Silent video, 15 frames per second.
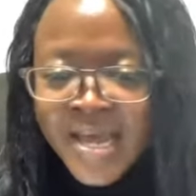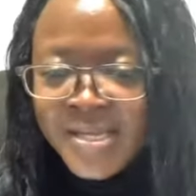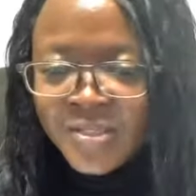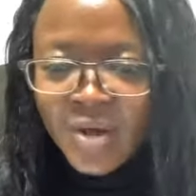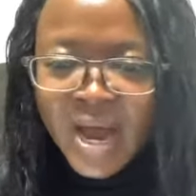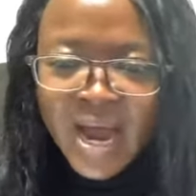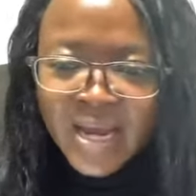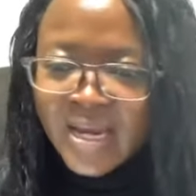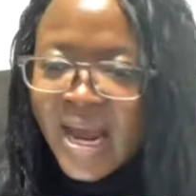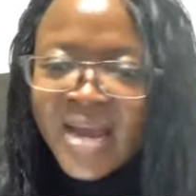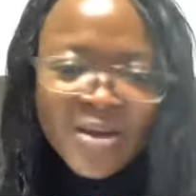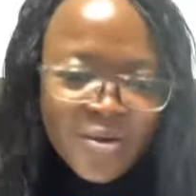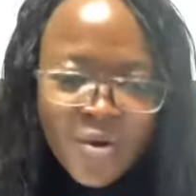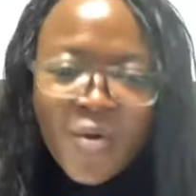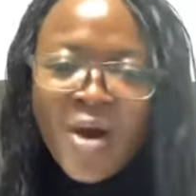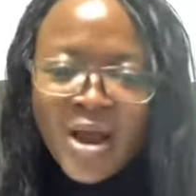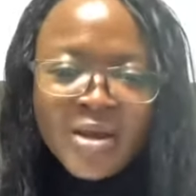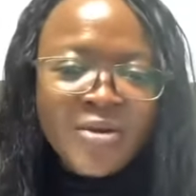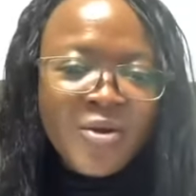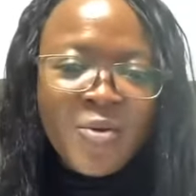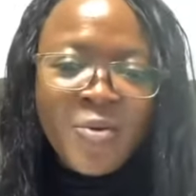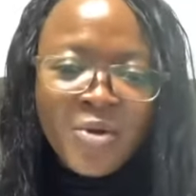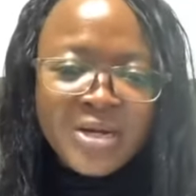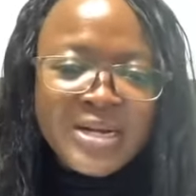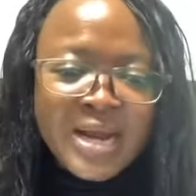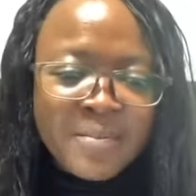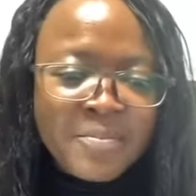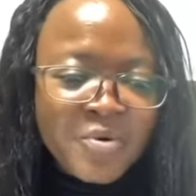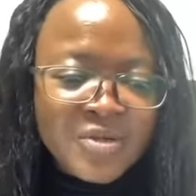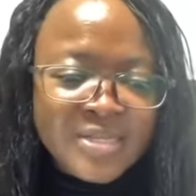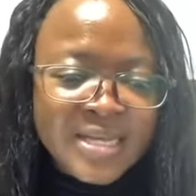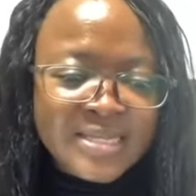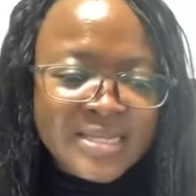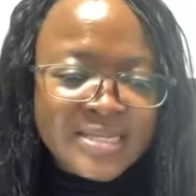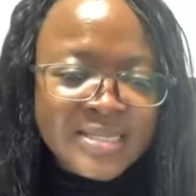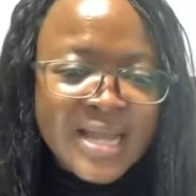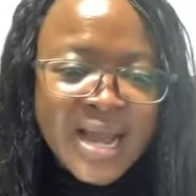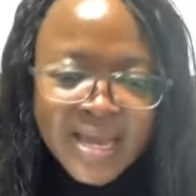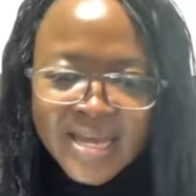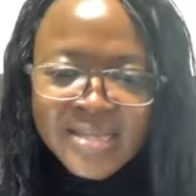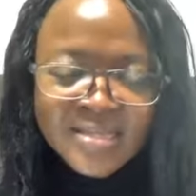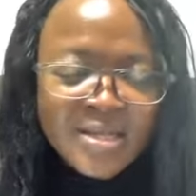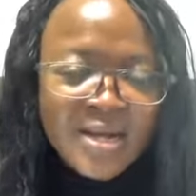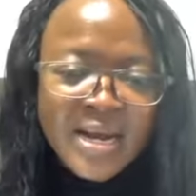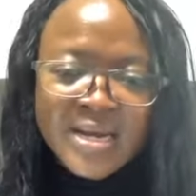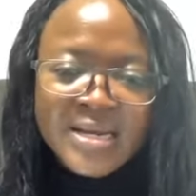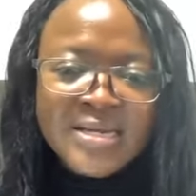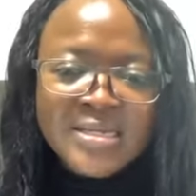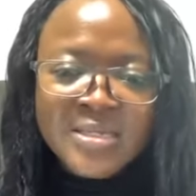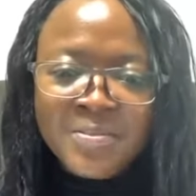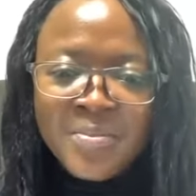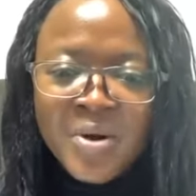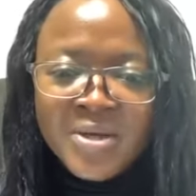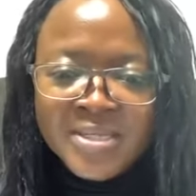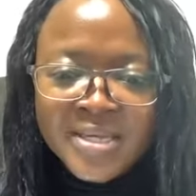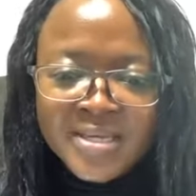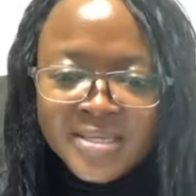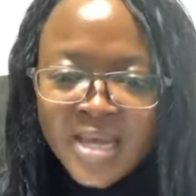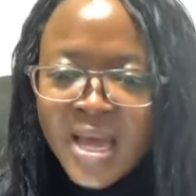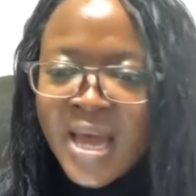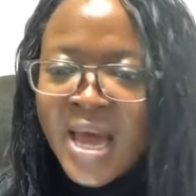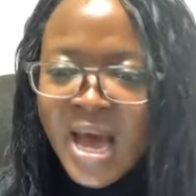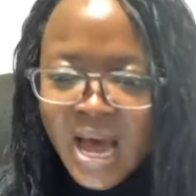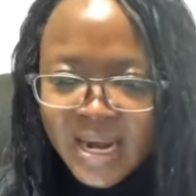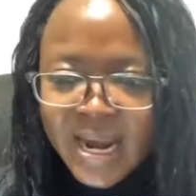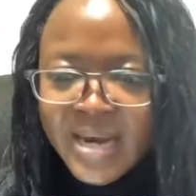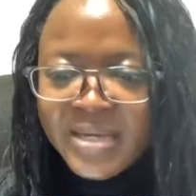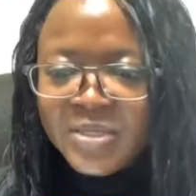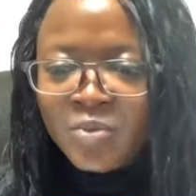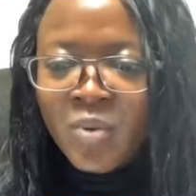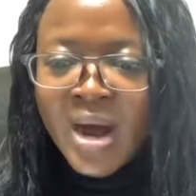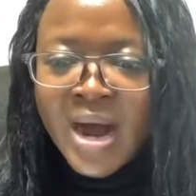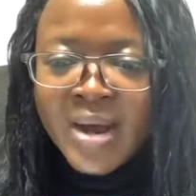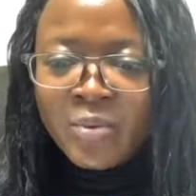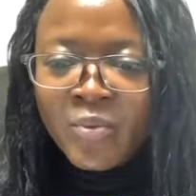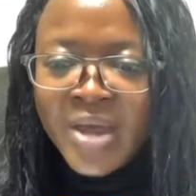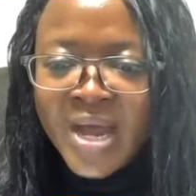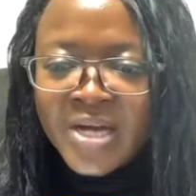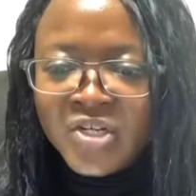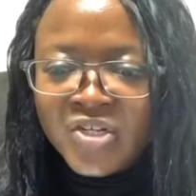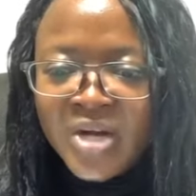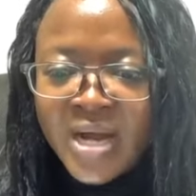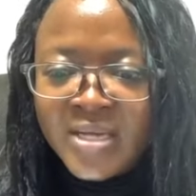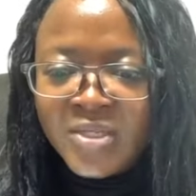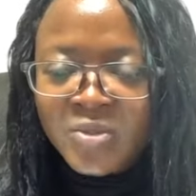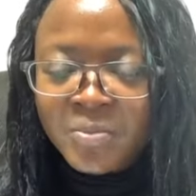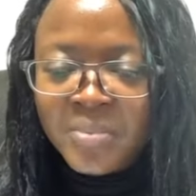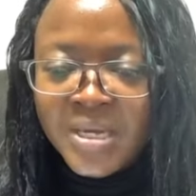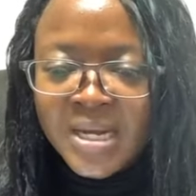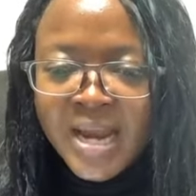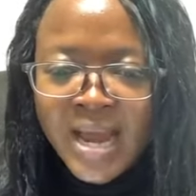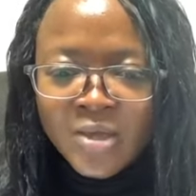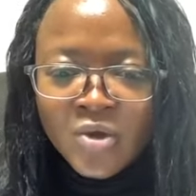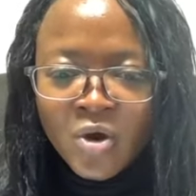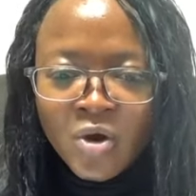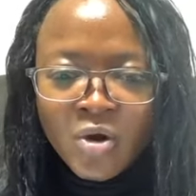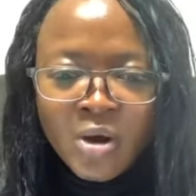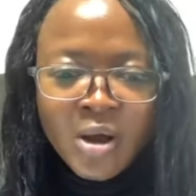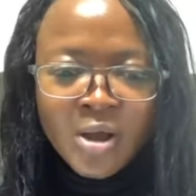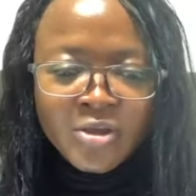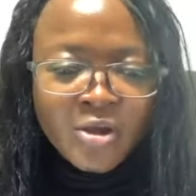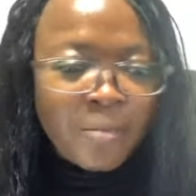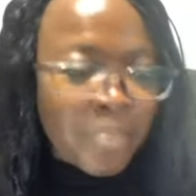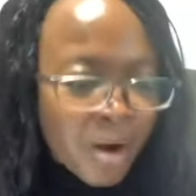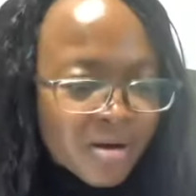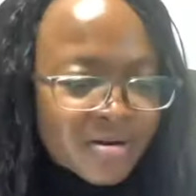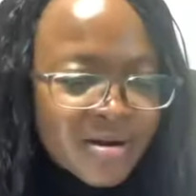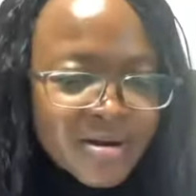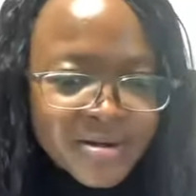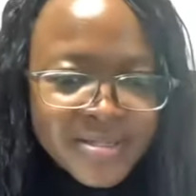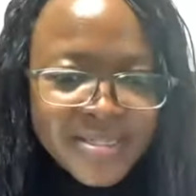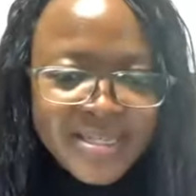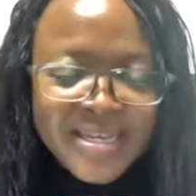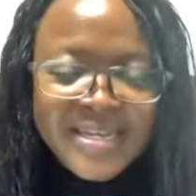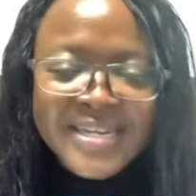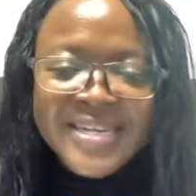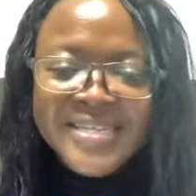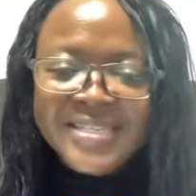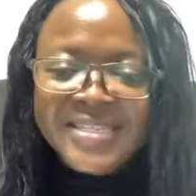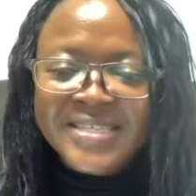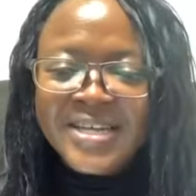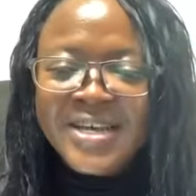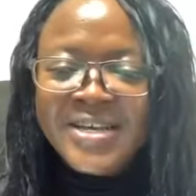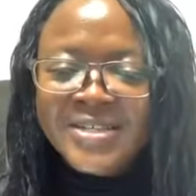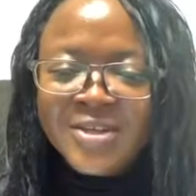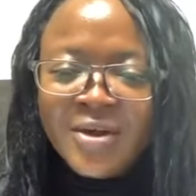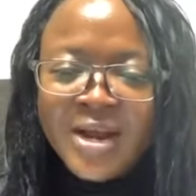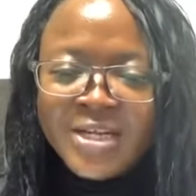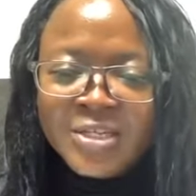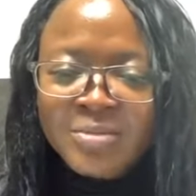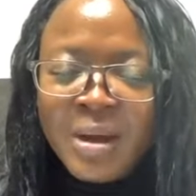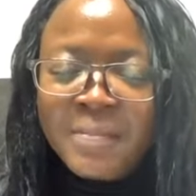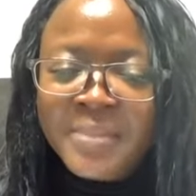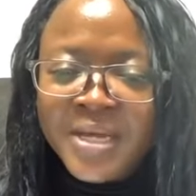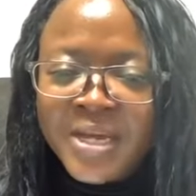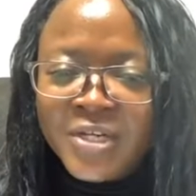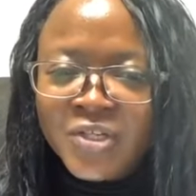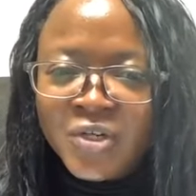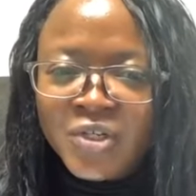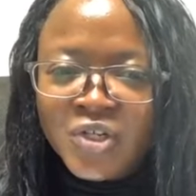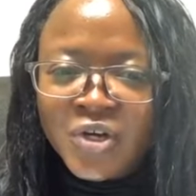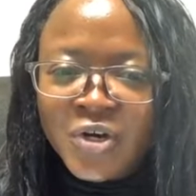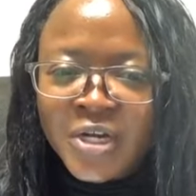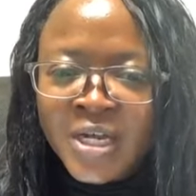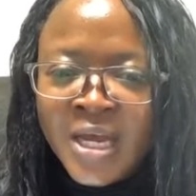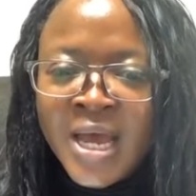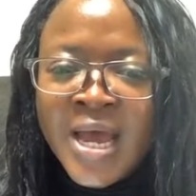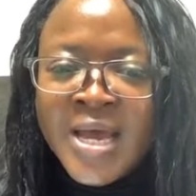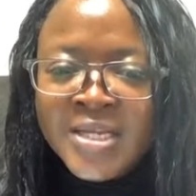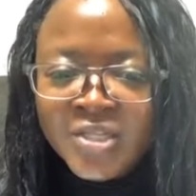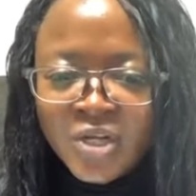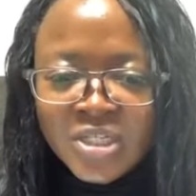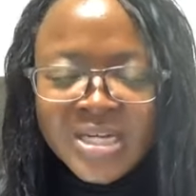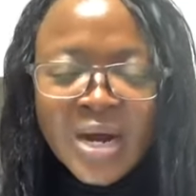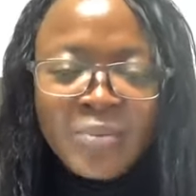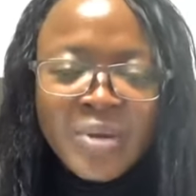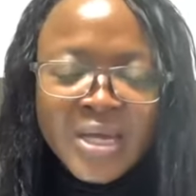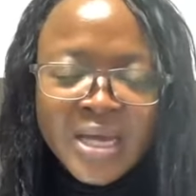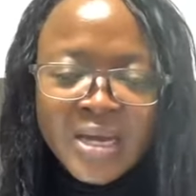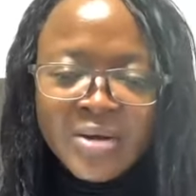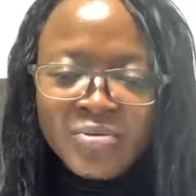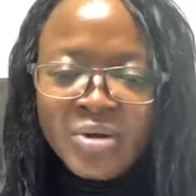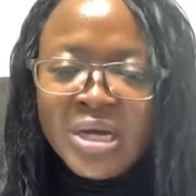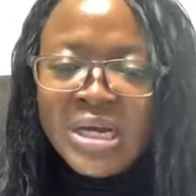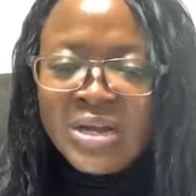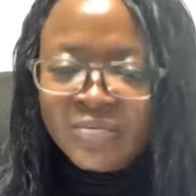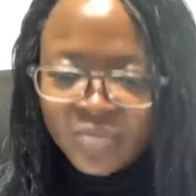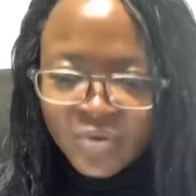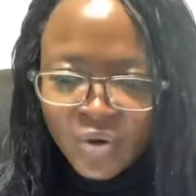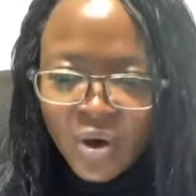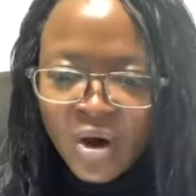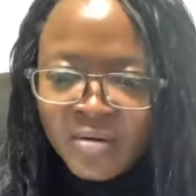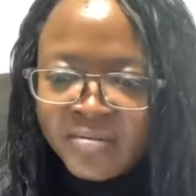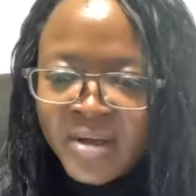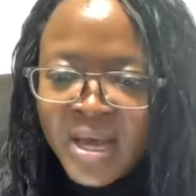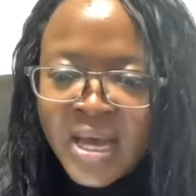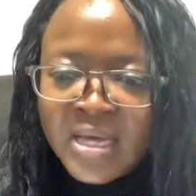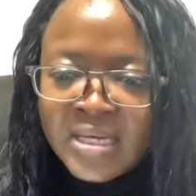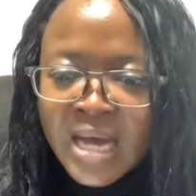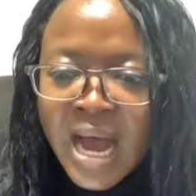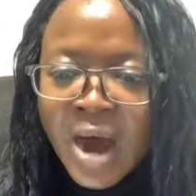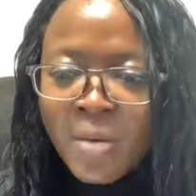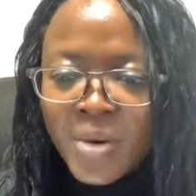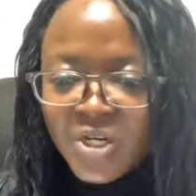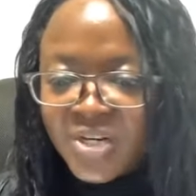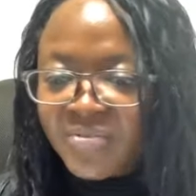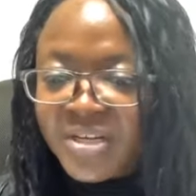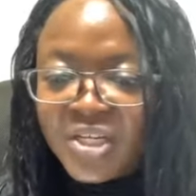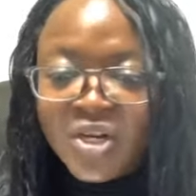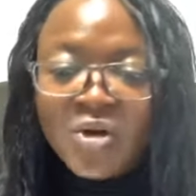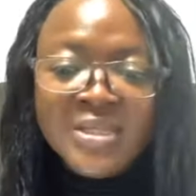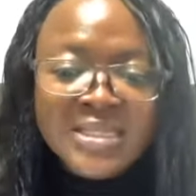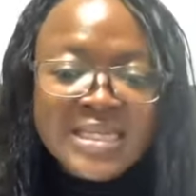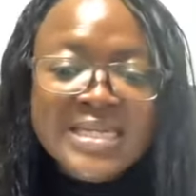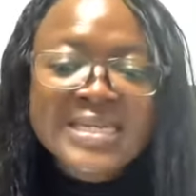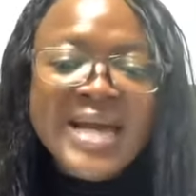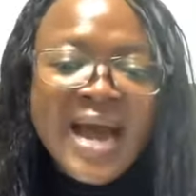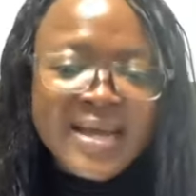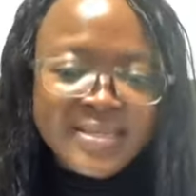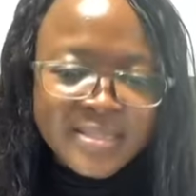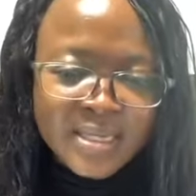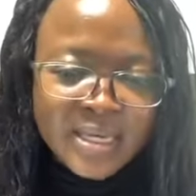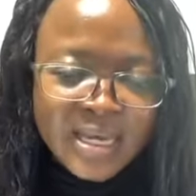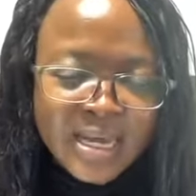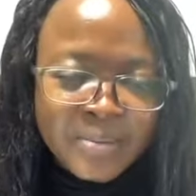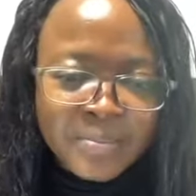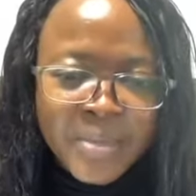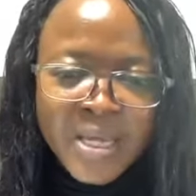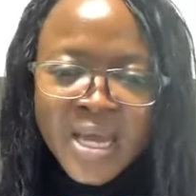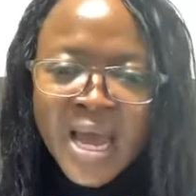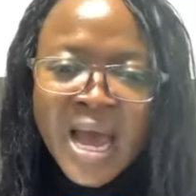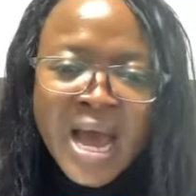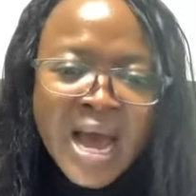So I know what that process is like. It's not an easy process, and that is why we are trying to be like your partners in this scholarship application journey, such that we can relieve you of how much of a daunting task it can be.